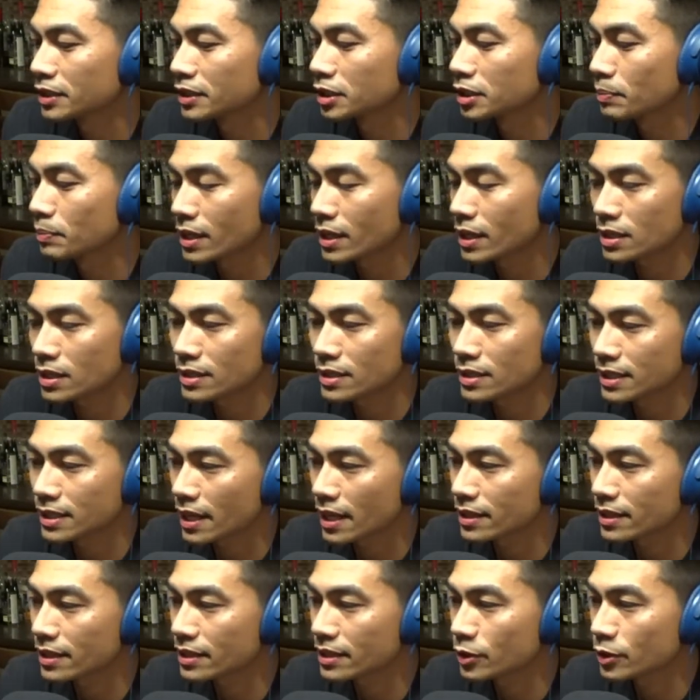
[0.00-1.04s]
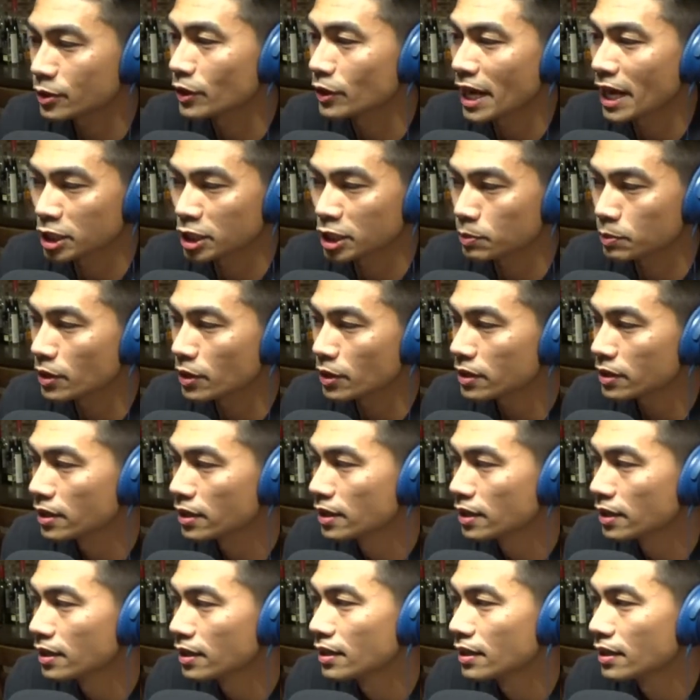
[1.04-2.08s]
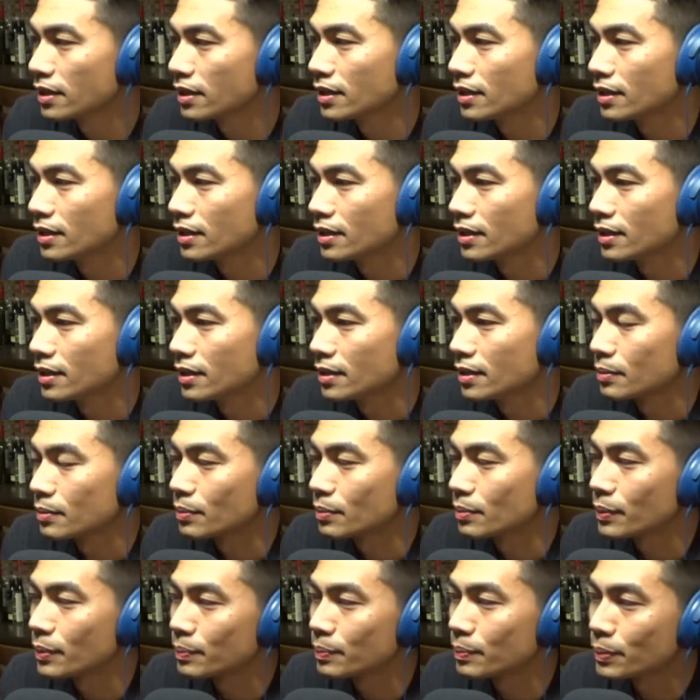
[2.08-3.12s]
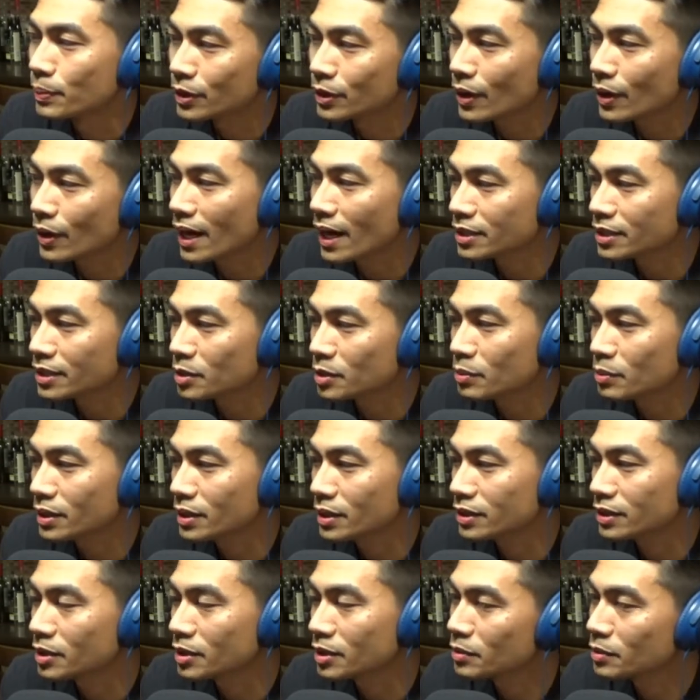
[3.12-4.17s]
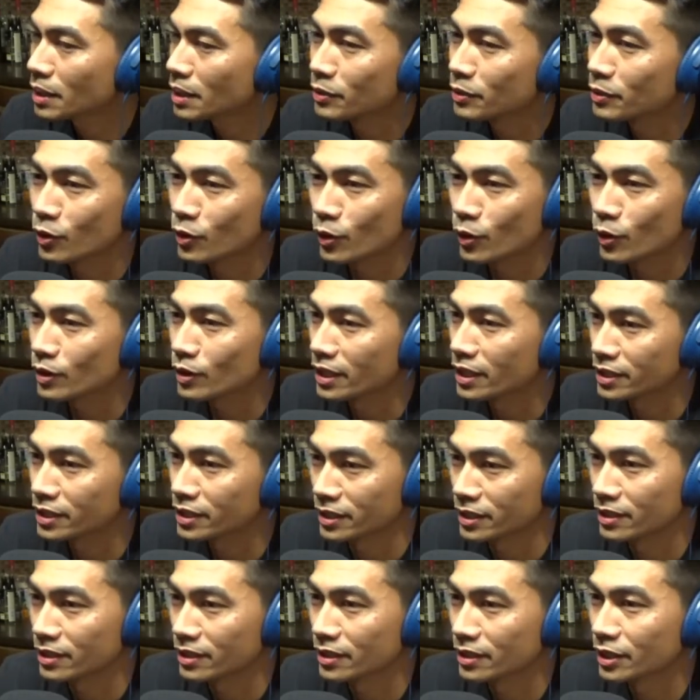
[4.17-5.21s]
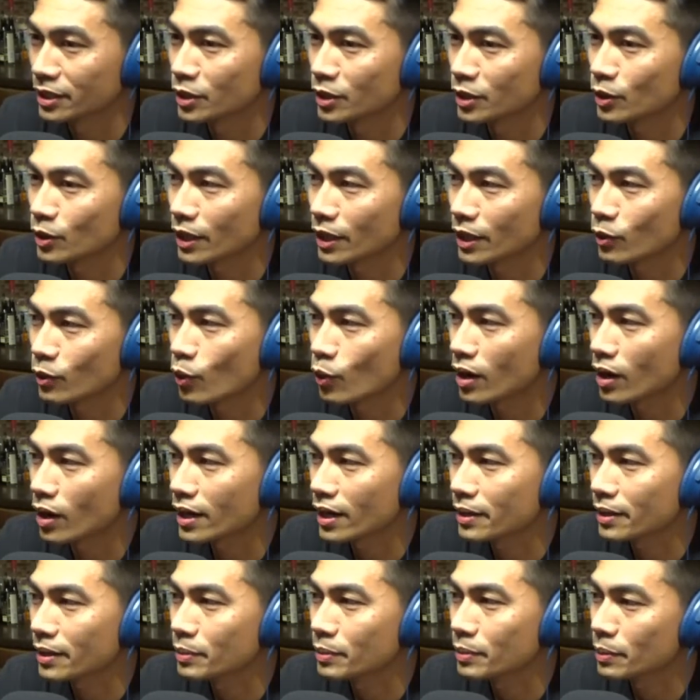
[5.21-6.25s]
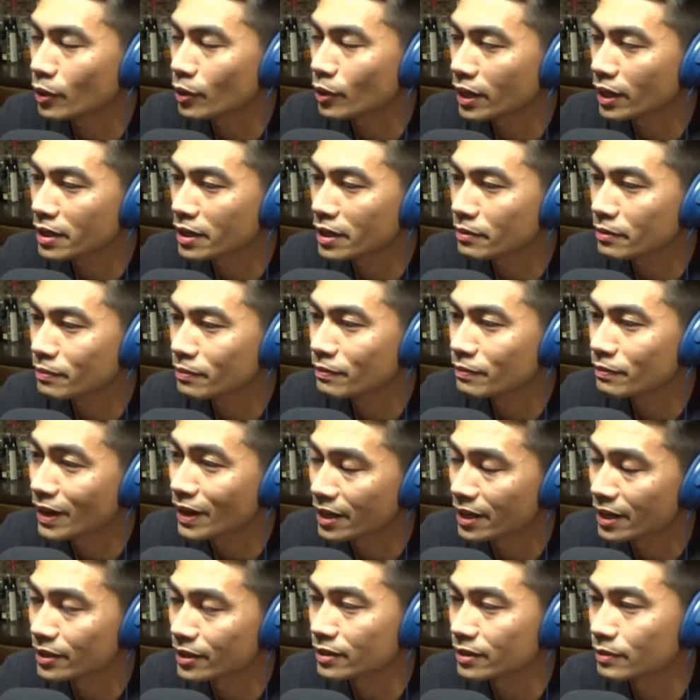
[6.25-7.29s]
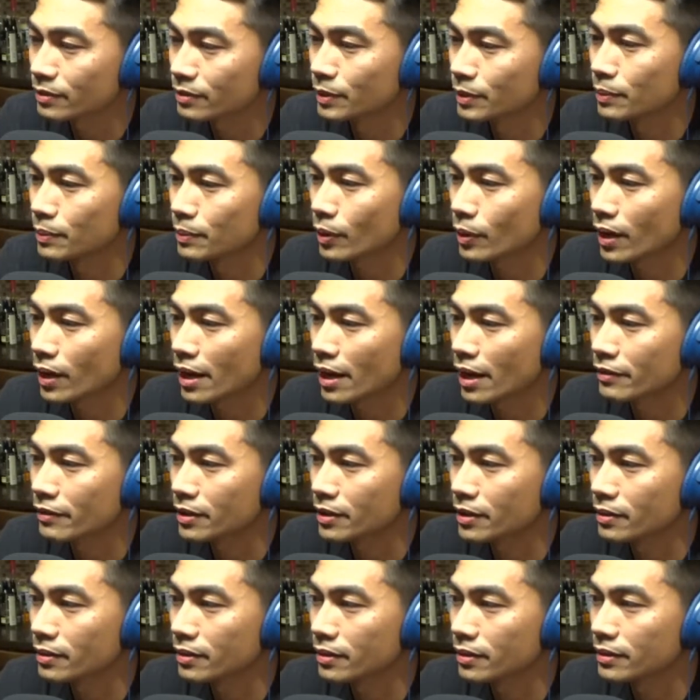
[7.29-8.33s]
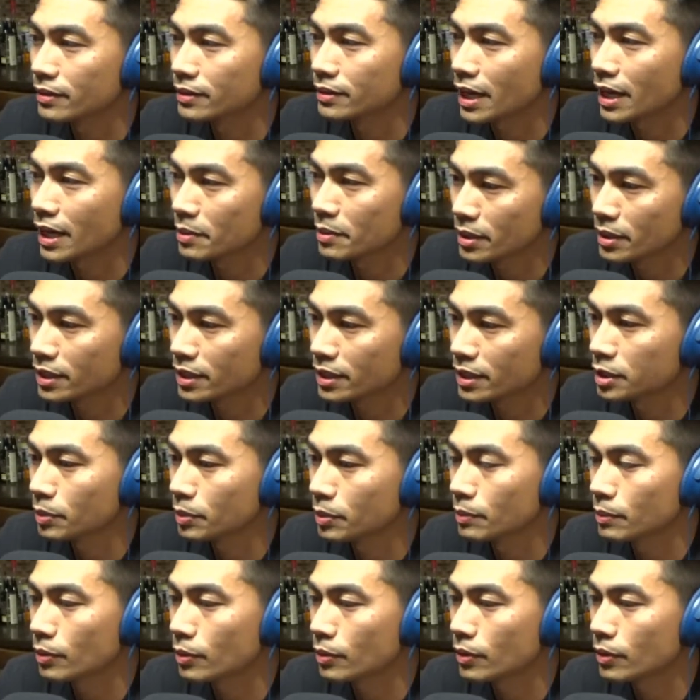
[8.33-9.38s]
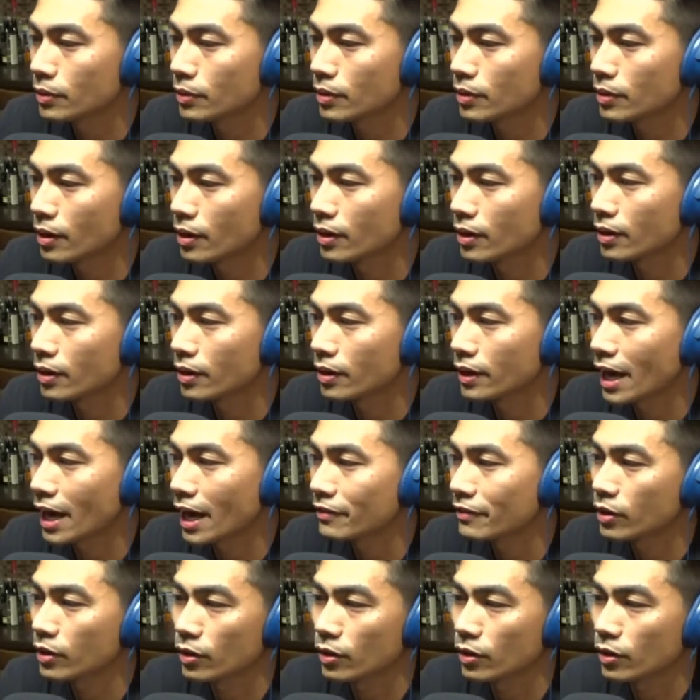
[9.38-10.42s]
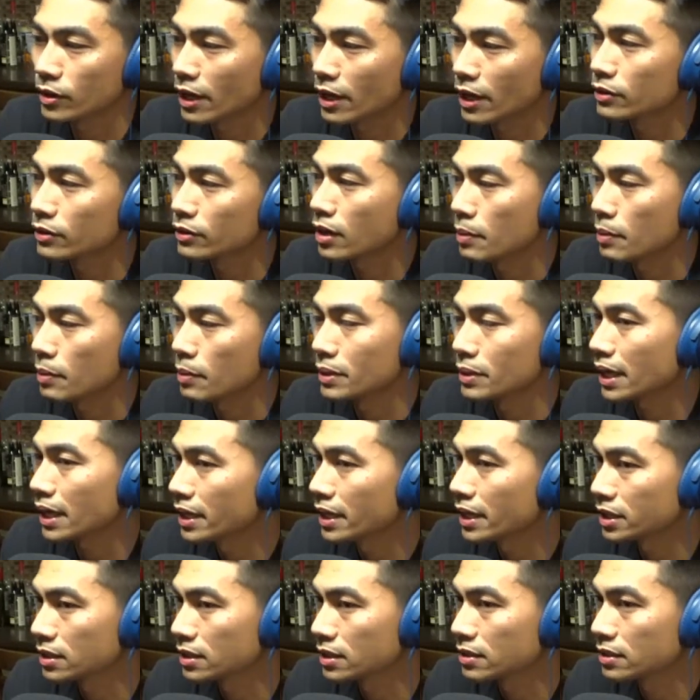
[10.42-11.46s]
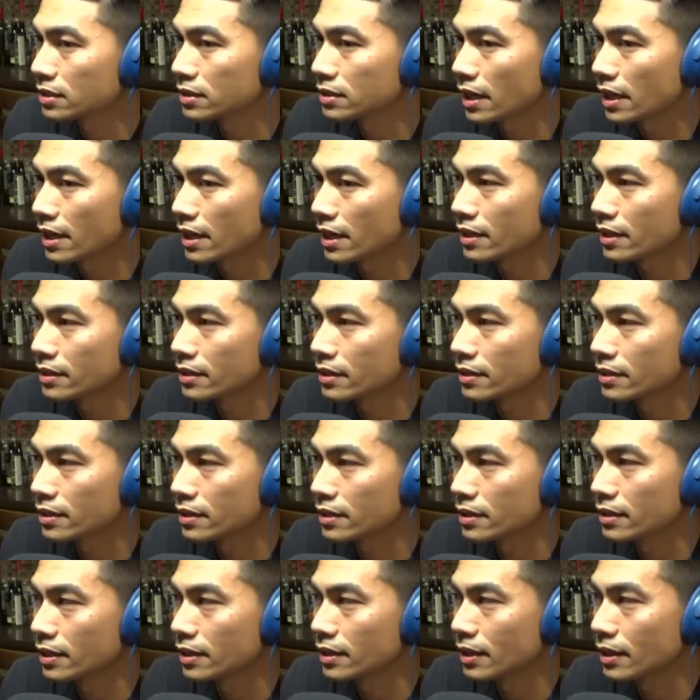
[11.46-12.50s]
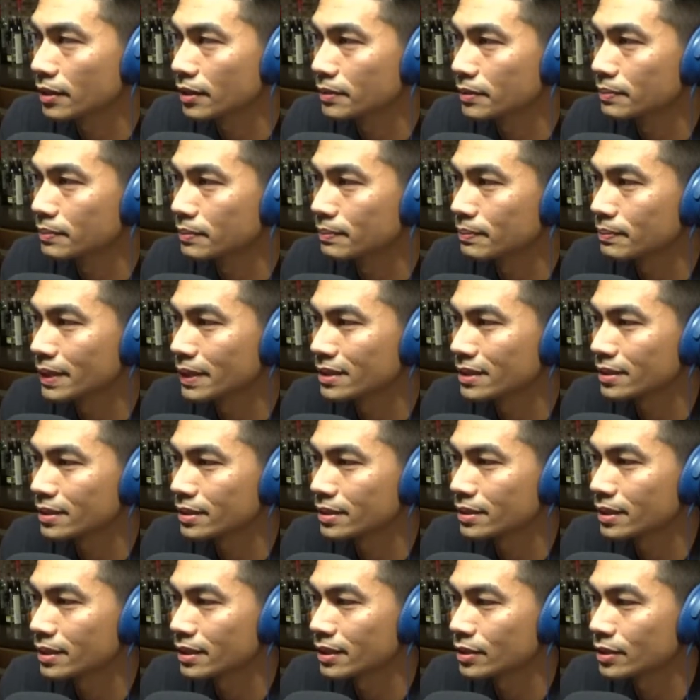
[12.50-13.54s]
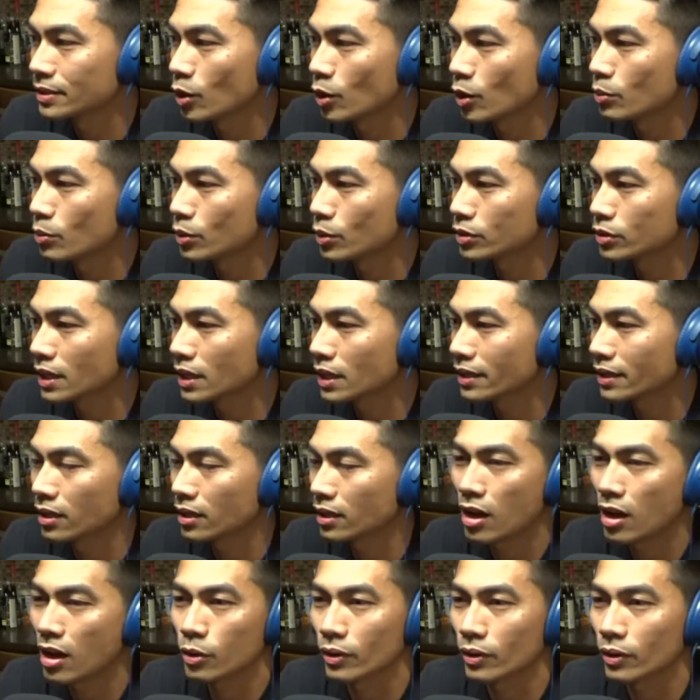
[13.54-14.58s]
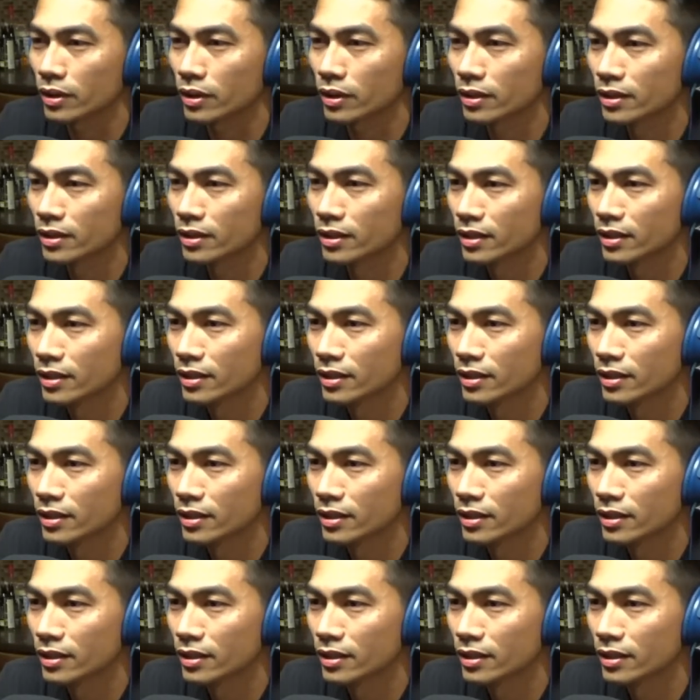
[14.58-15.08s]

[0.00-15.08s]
specialist at this or an expert, but there has to be some type of correlation, like why people are getting fatter, people are having diabetes, people are having all health complications, and it's almost like clockwork.